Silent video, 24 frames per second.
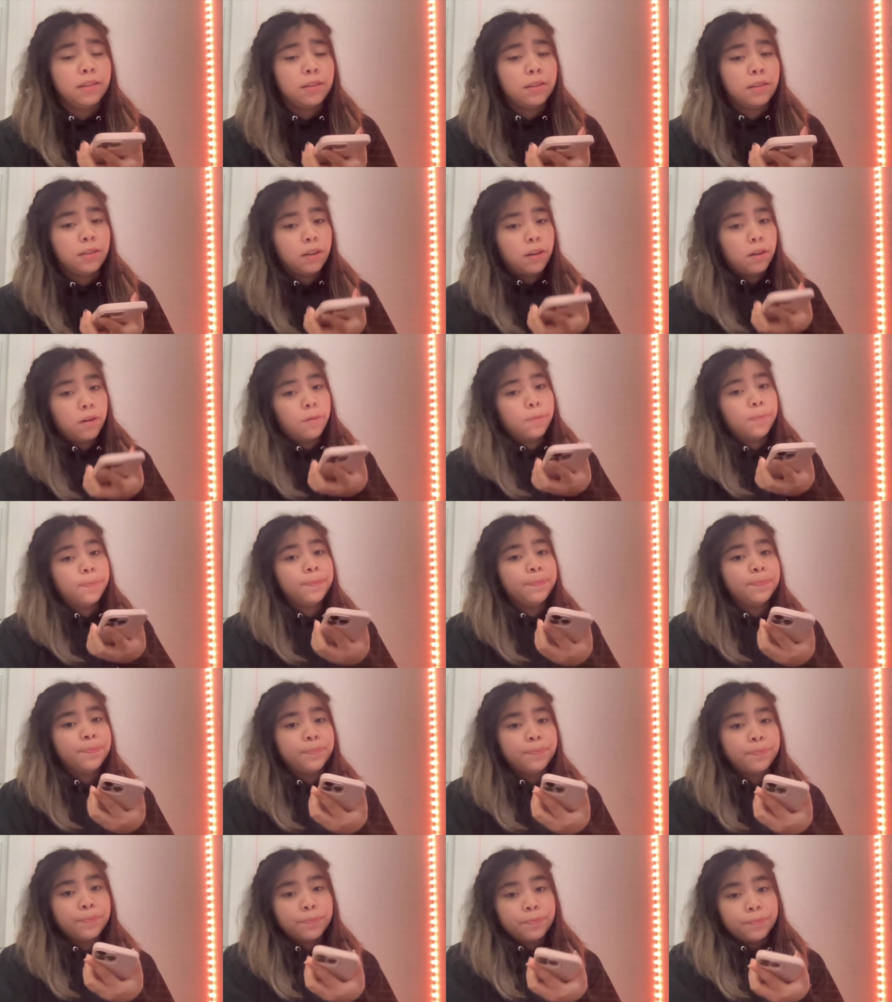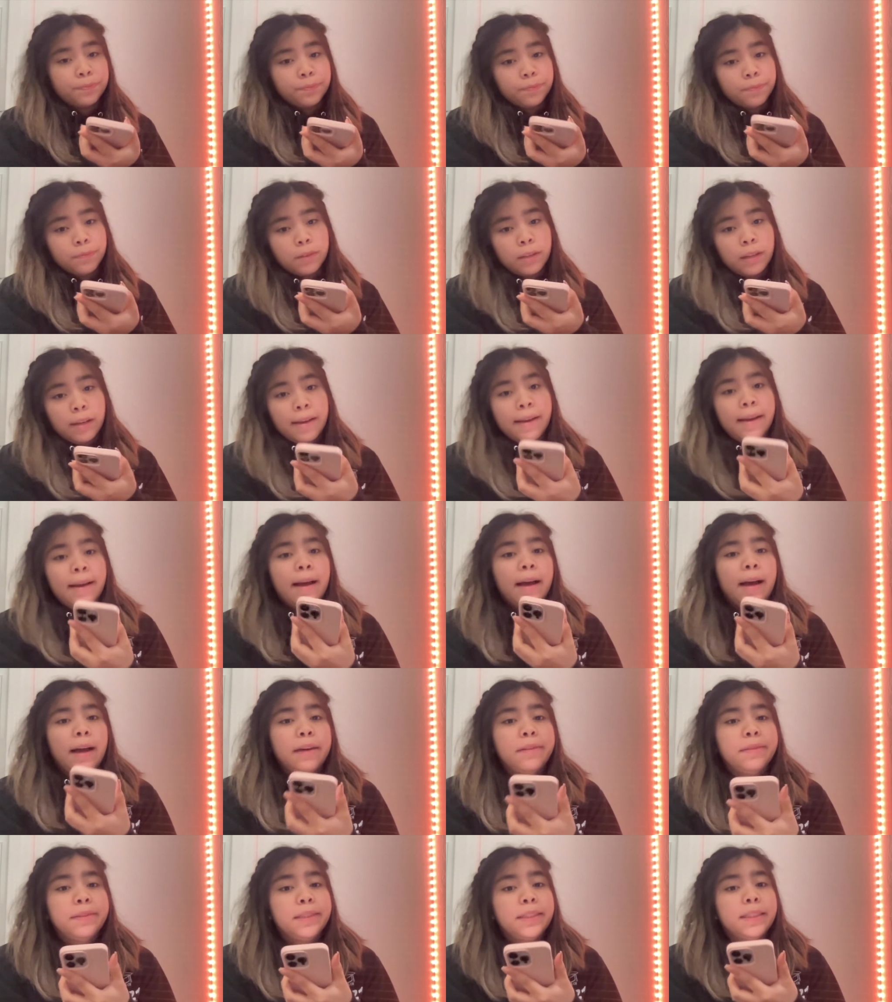So
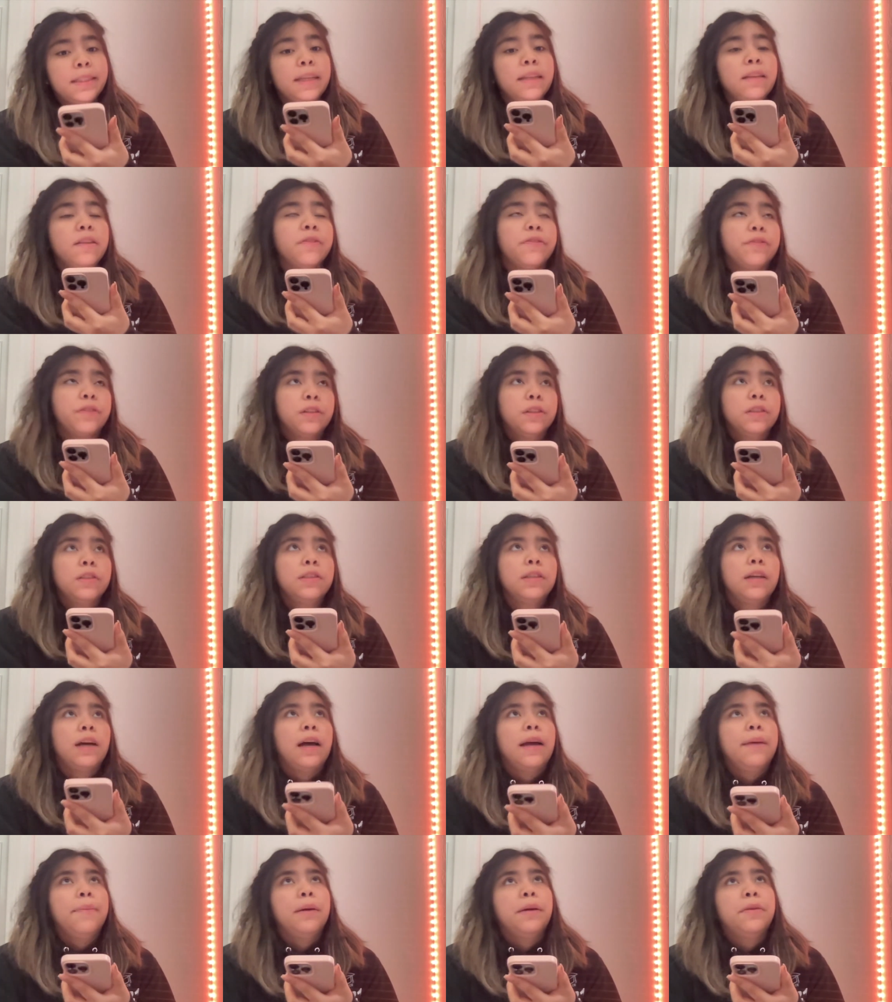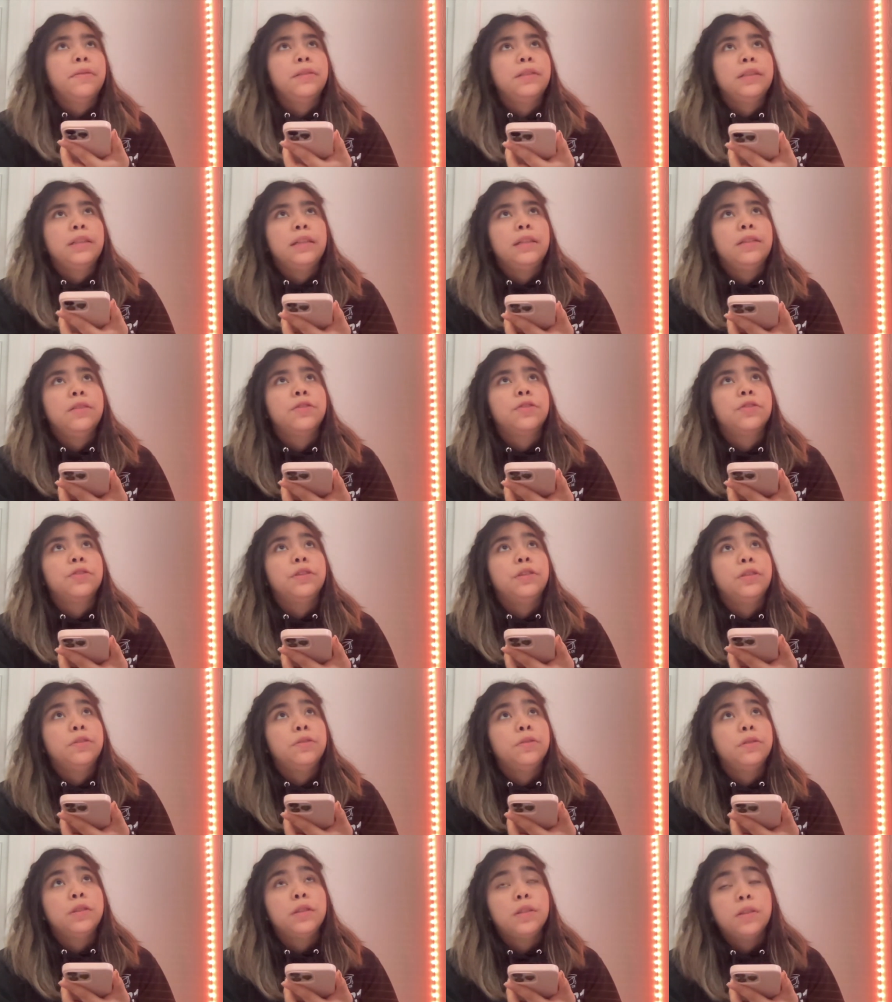I would say the first time I was
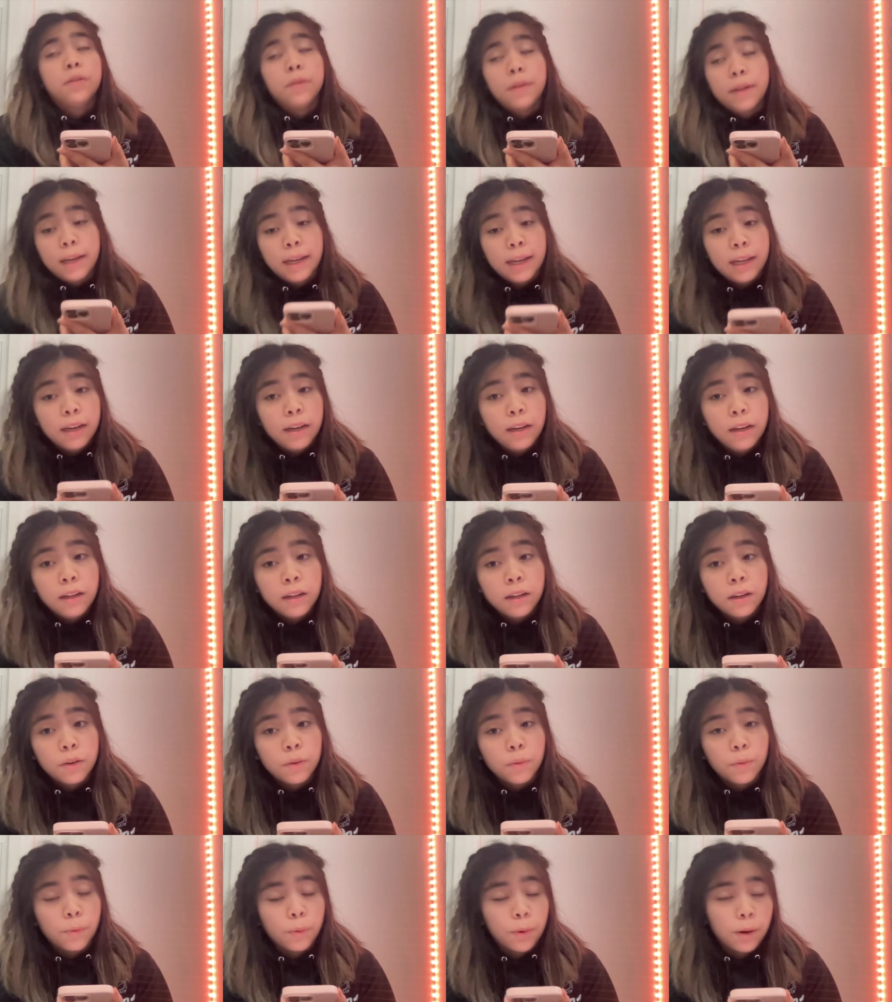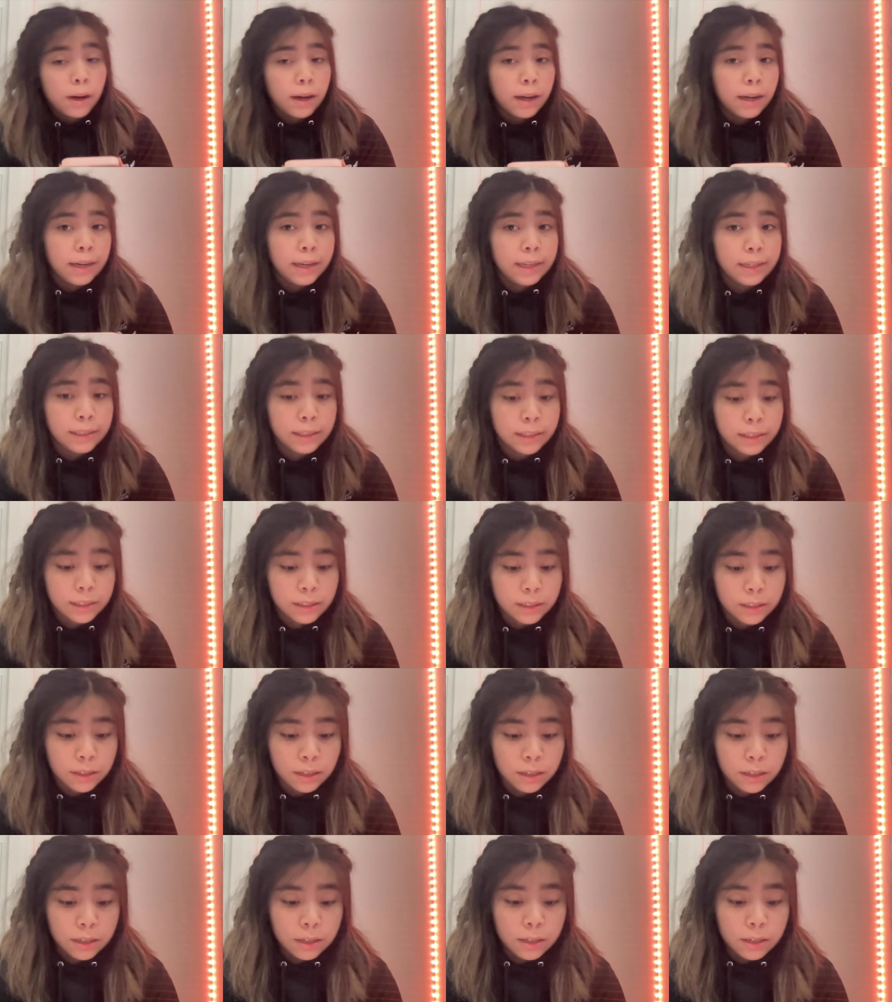introduced to it was